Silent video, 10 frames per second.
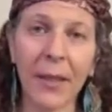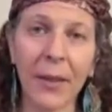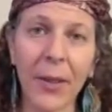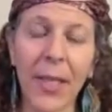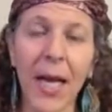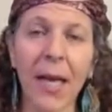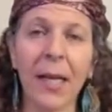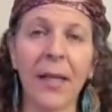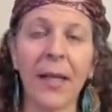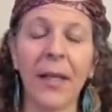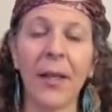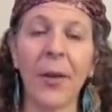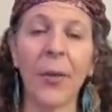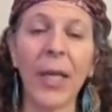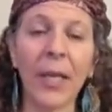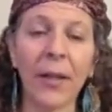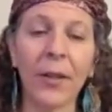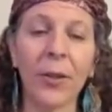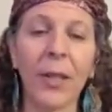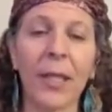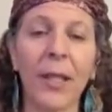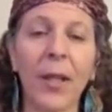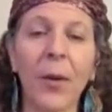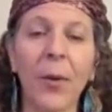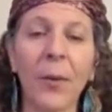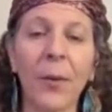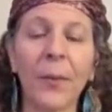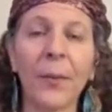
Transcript: was that we cannot do this alone.